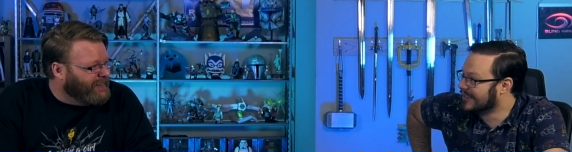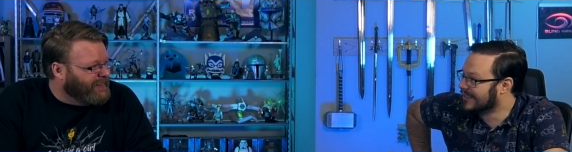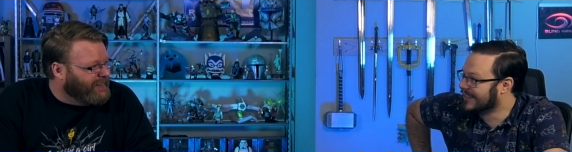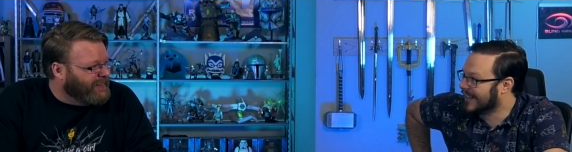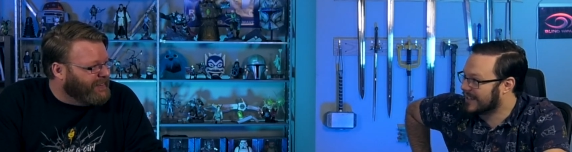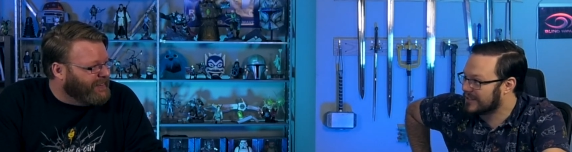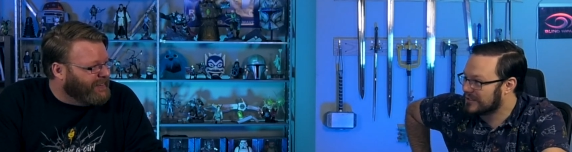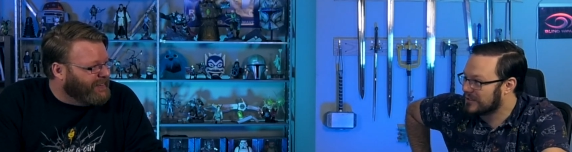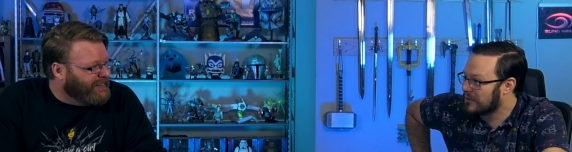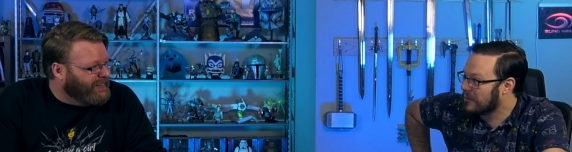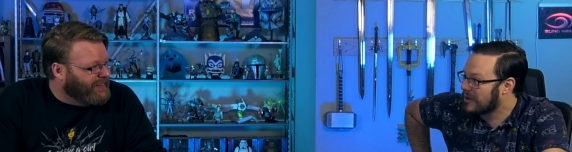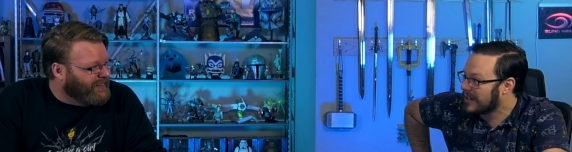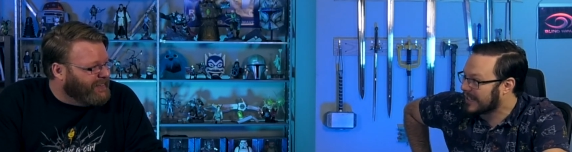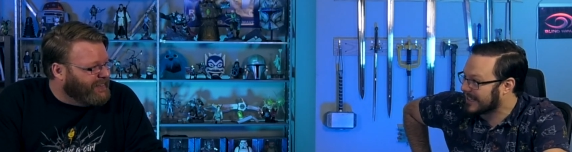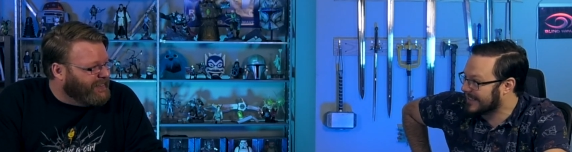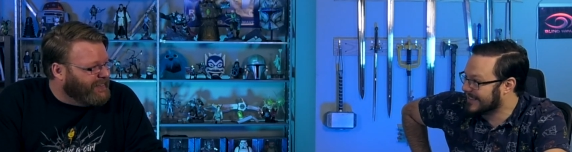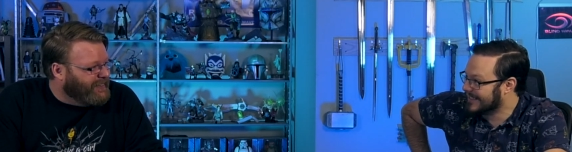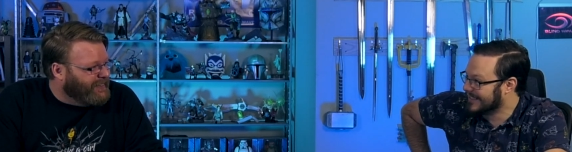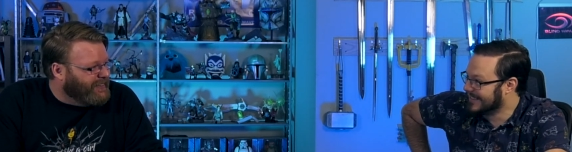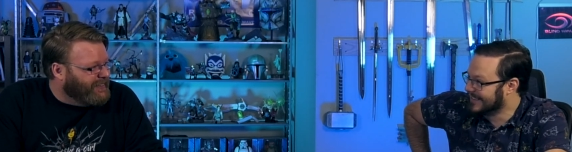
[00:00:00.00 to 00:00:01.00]
Speaker 1: I just don't want it.
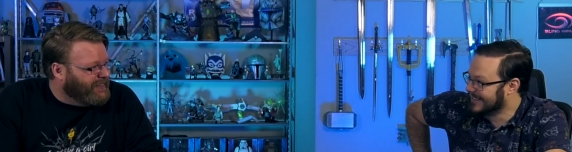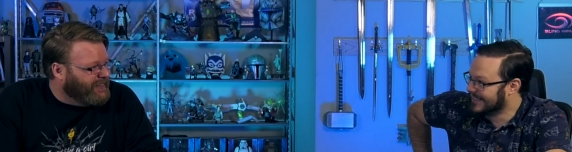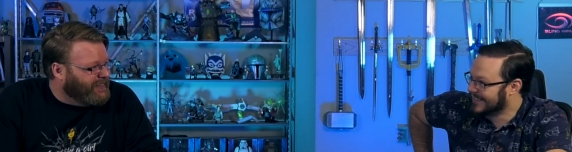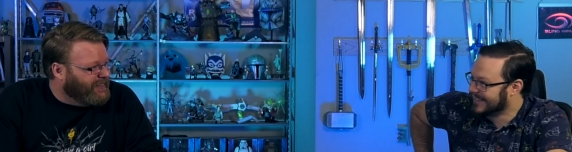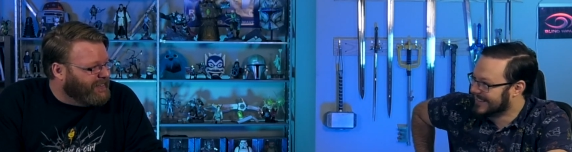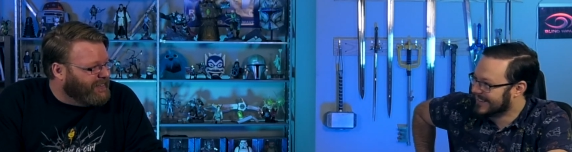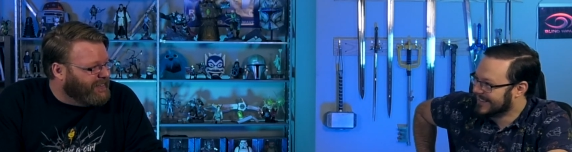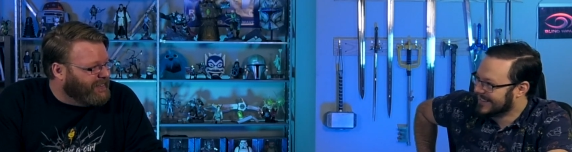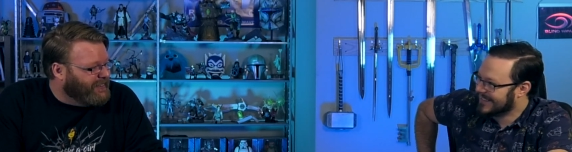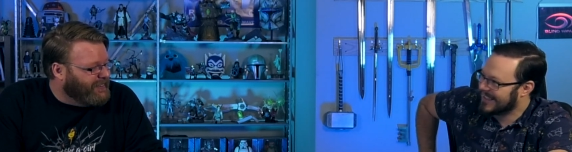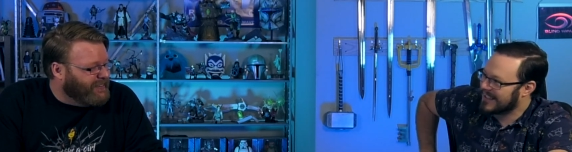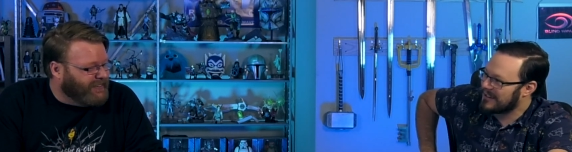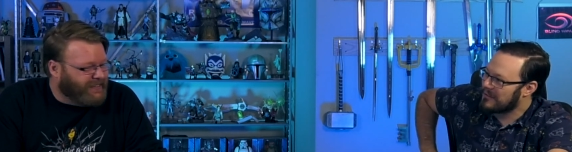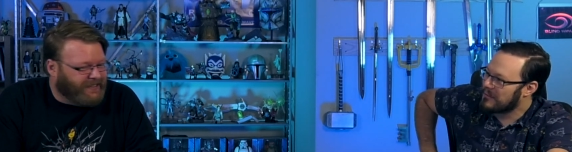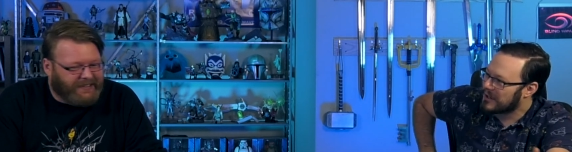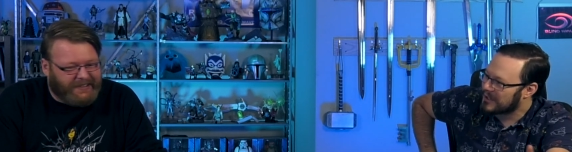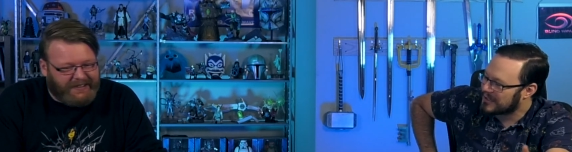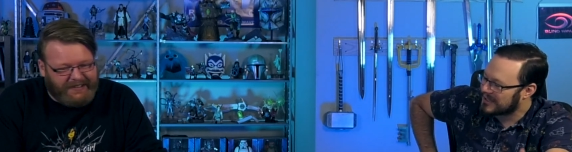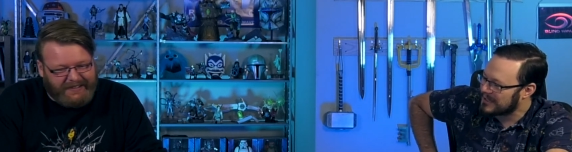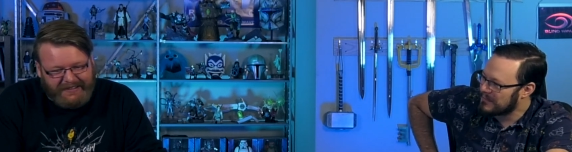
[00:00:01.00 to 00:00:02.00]
I don't want
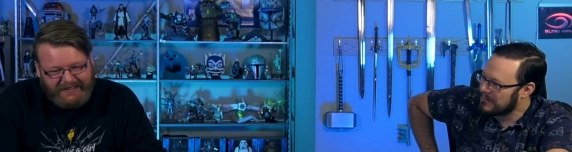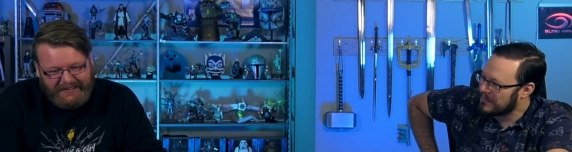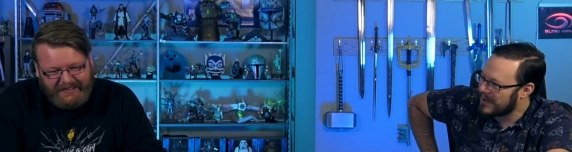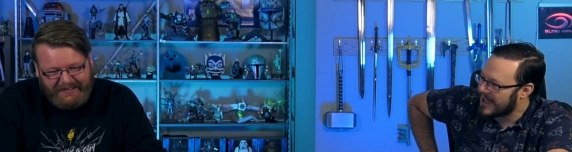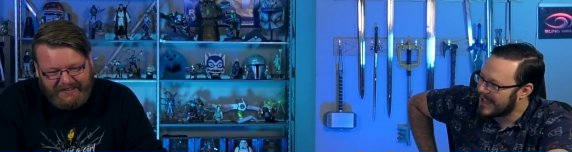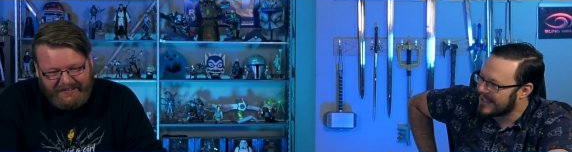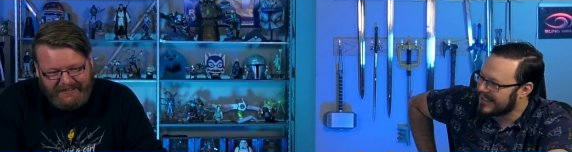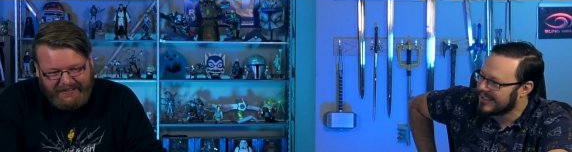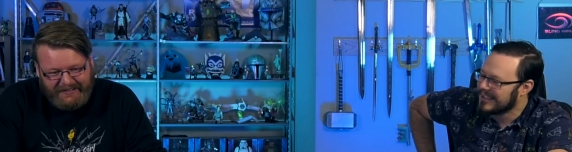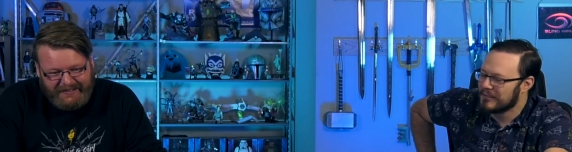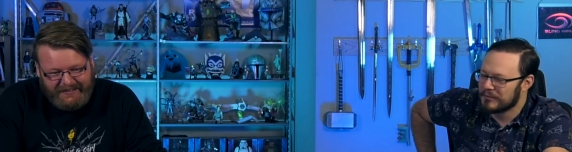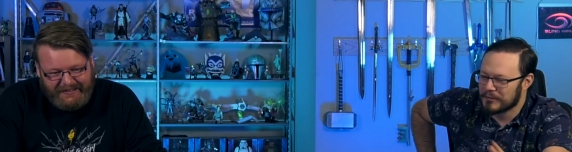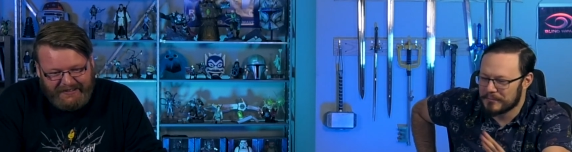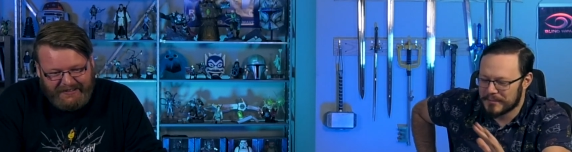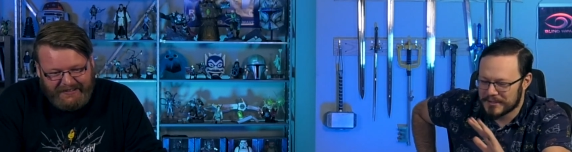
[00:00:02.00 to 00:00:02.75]
our team to be bad. We're